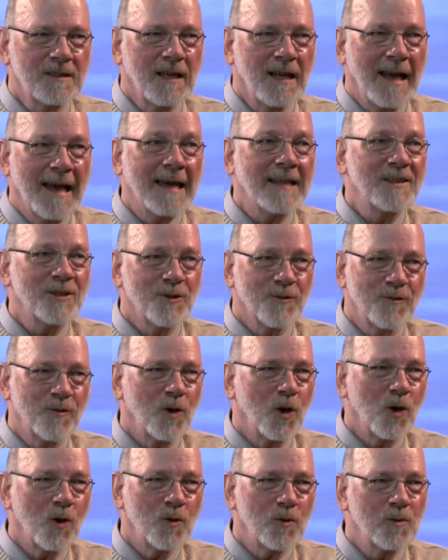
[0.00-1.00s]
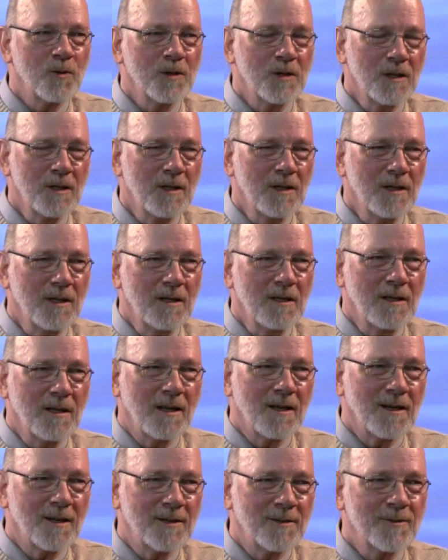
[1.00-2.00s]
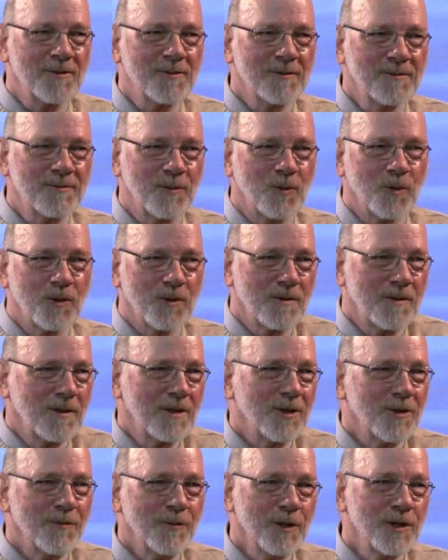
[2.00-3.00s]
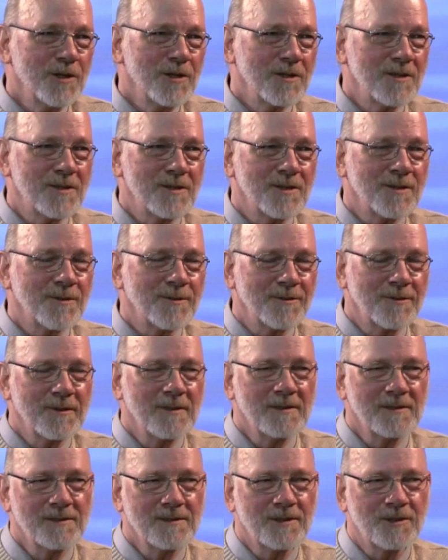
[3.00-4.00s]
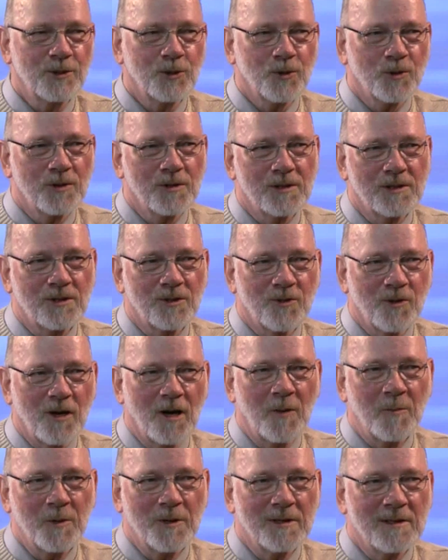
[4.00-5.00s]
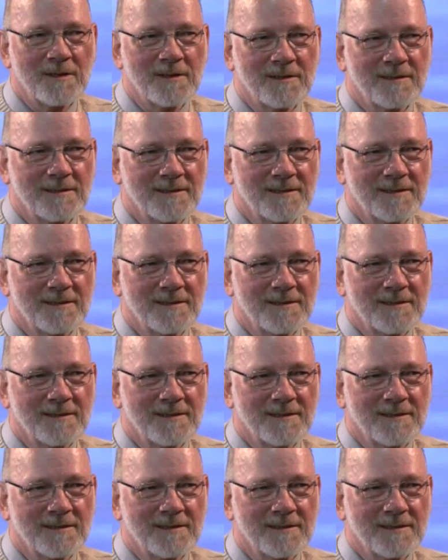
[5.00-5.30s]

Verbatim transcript: at the flow uh, for the convenience of students to drop in.